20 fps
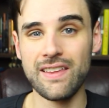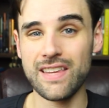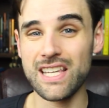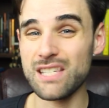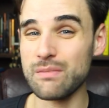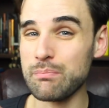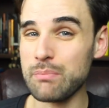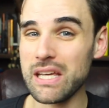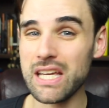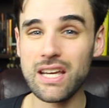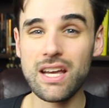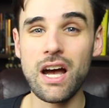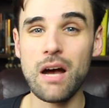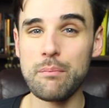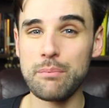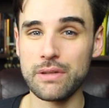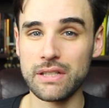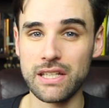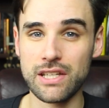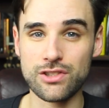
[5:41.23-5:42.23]
These big
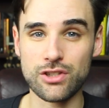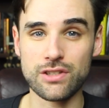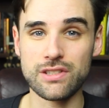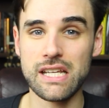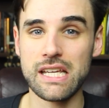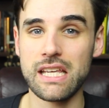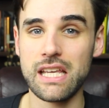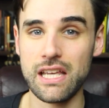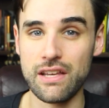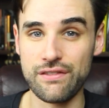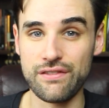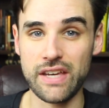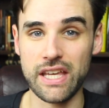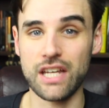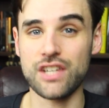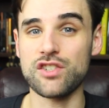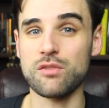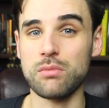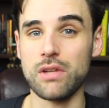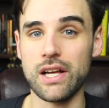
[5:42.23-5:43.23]
companies are taking
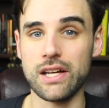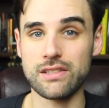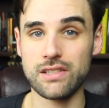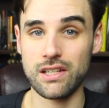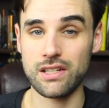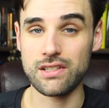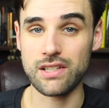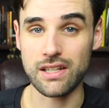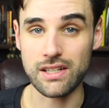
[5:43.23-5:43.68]
advantage of blockchain